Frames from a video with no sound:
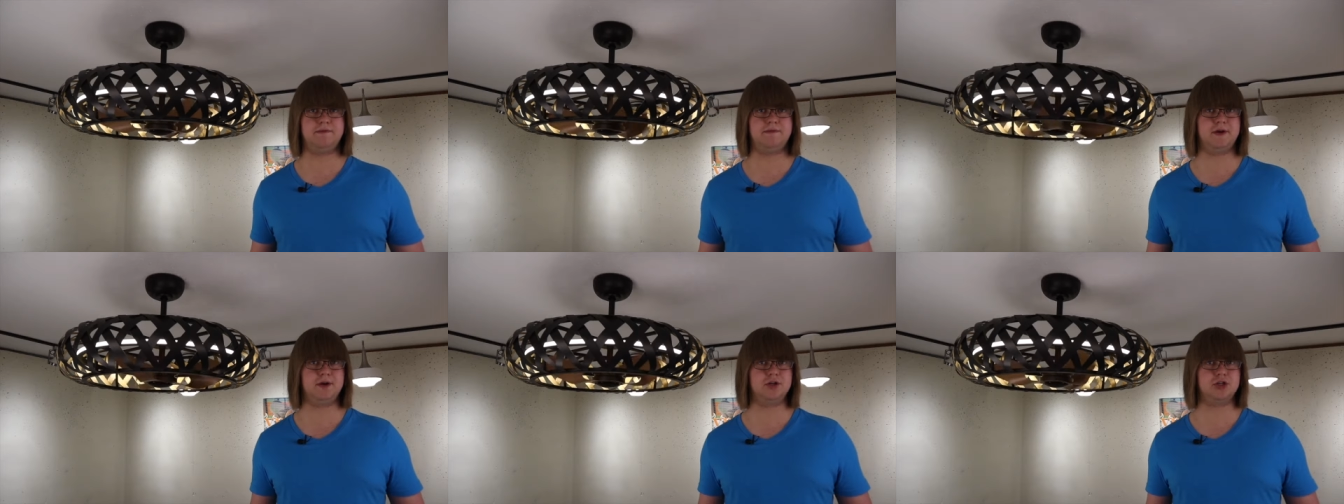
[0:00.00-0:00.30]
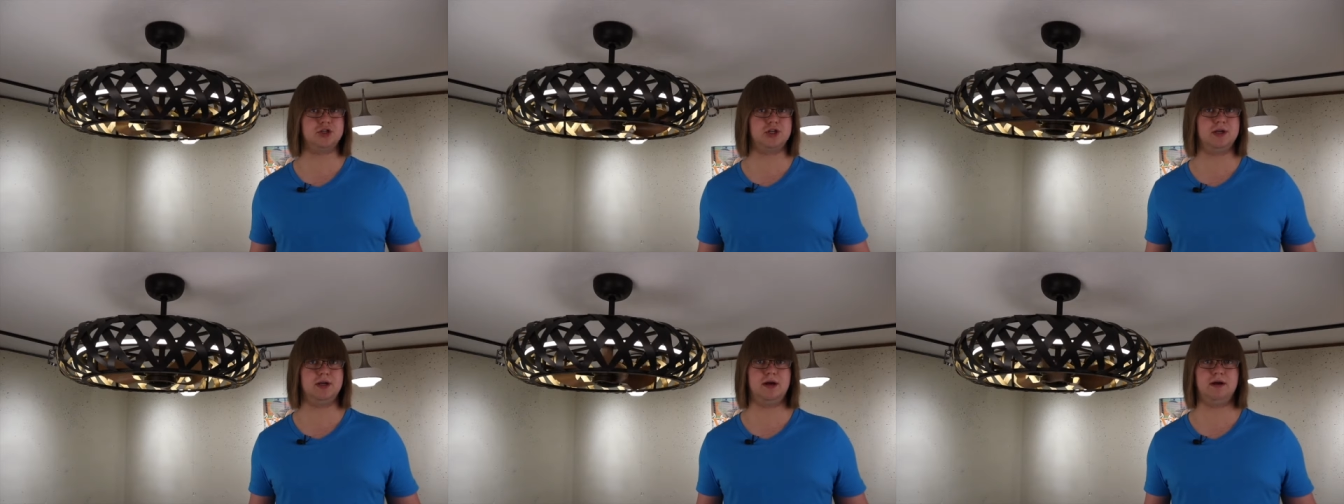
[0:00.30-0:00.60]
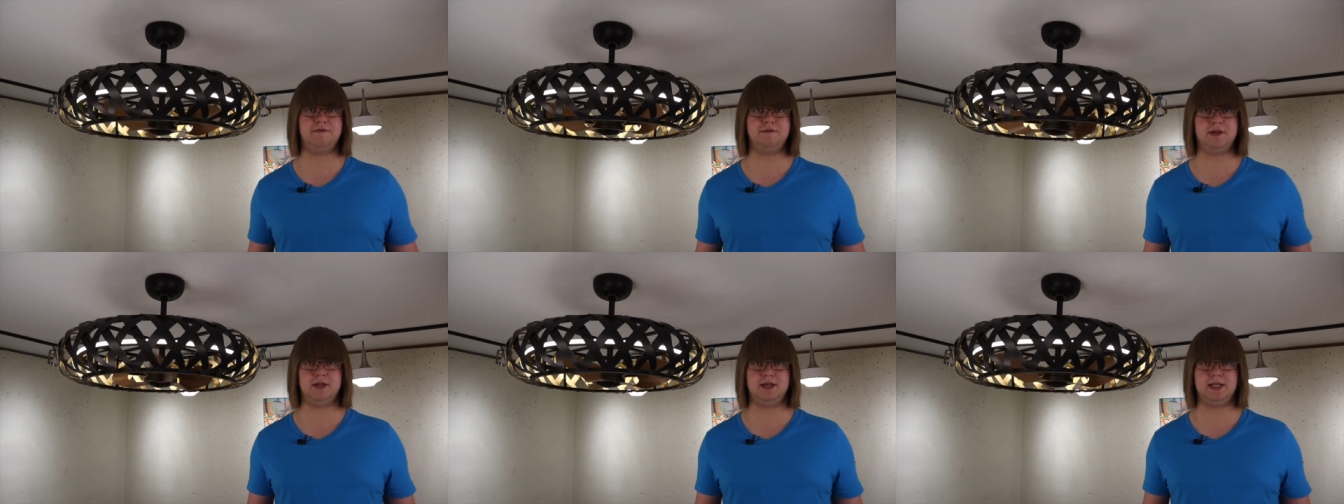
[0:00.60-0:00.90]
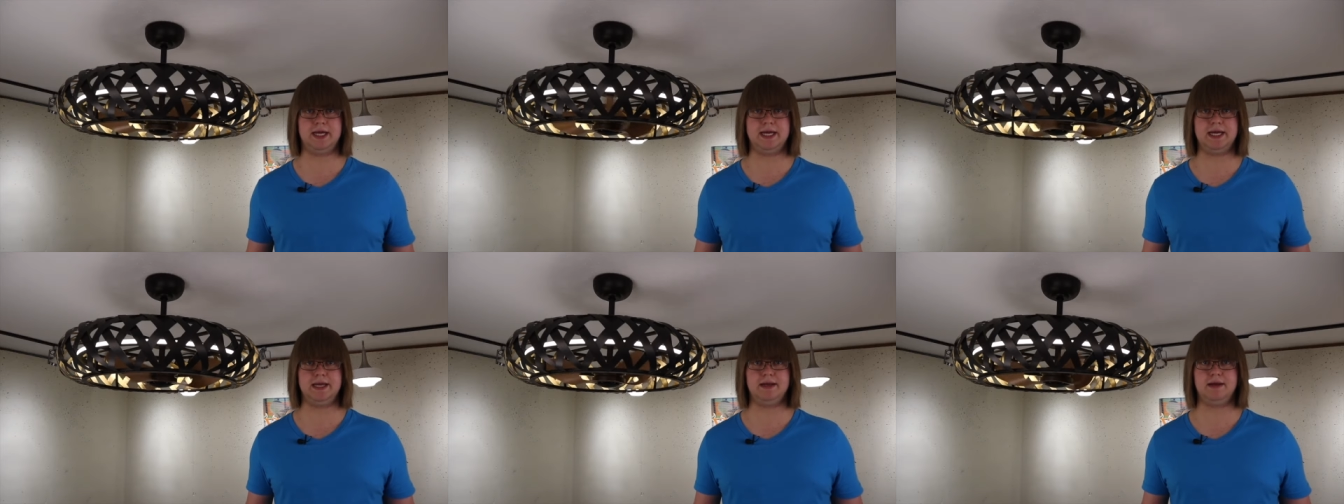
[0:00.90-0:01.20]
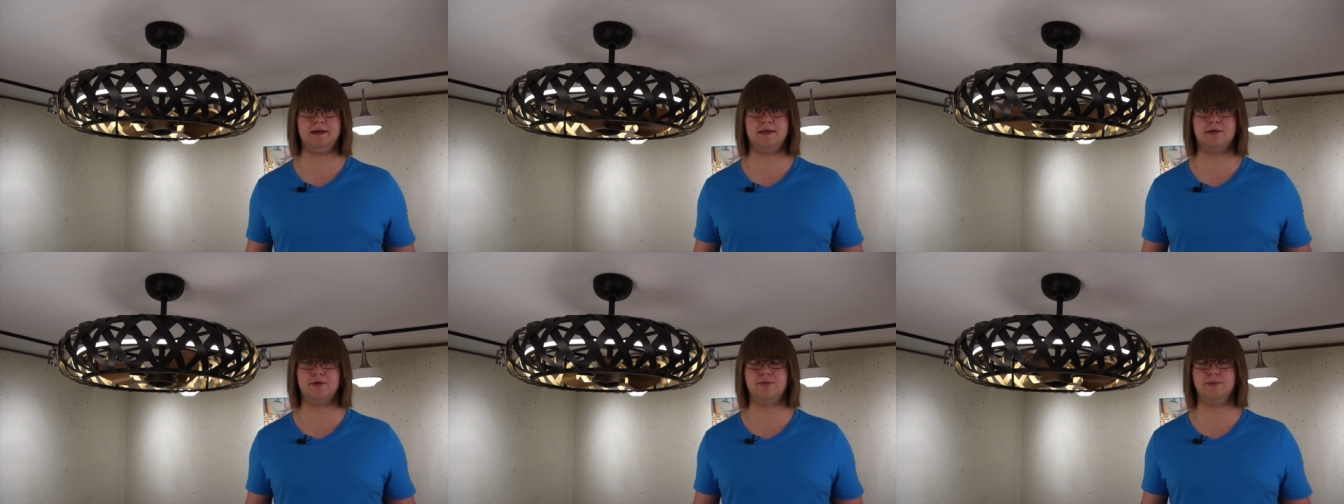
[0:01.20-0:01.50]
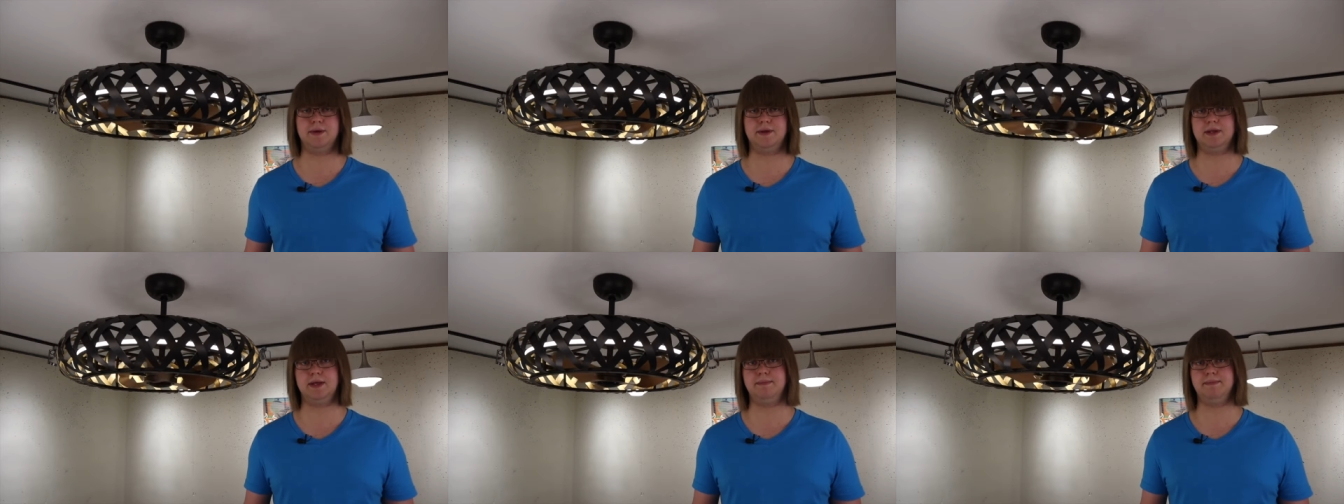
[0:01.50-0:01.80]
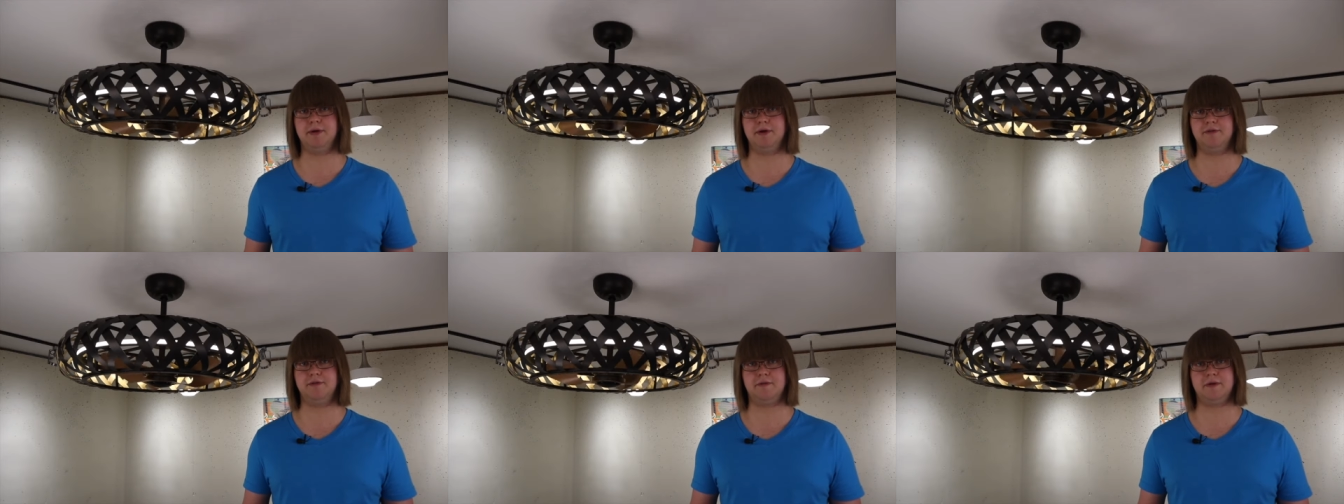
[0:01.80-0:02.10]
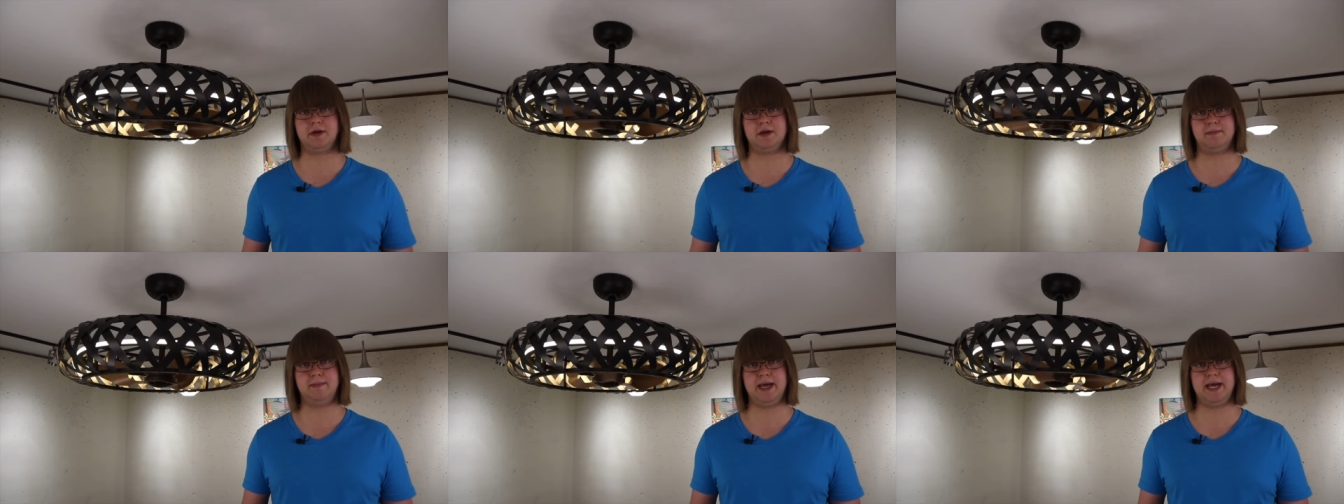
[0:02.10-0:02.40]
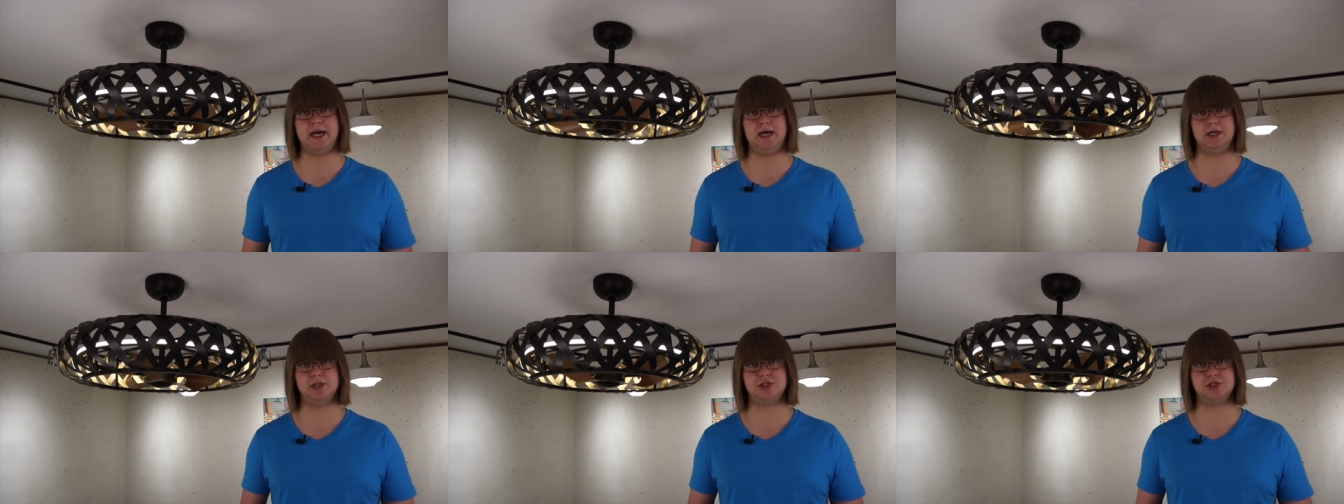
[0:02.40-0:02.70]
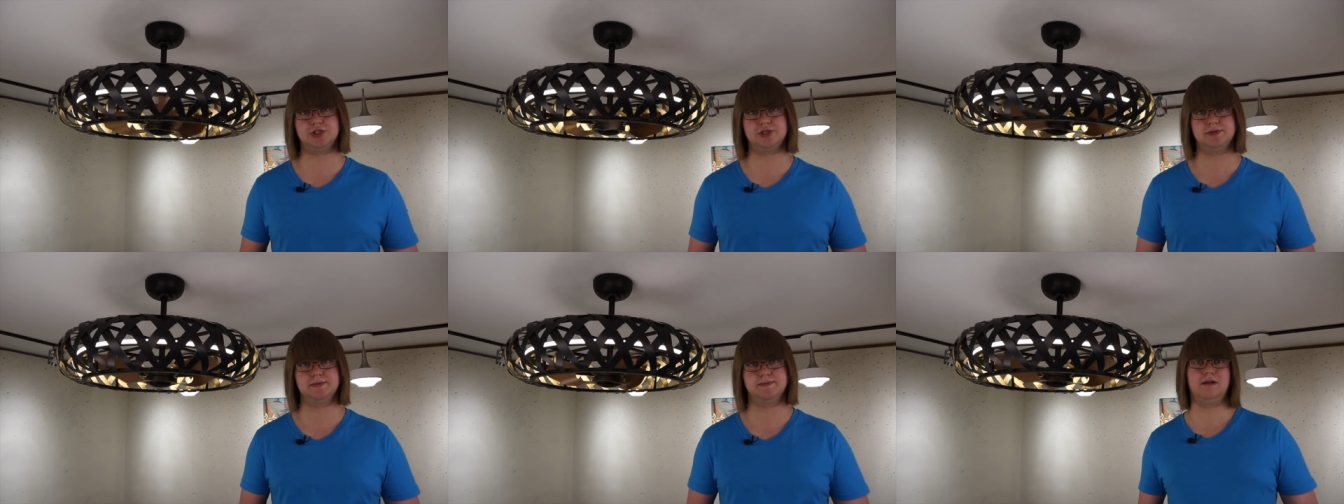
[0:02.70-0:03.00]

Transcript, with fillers: function of the light is a really perfect match.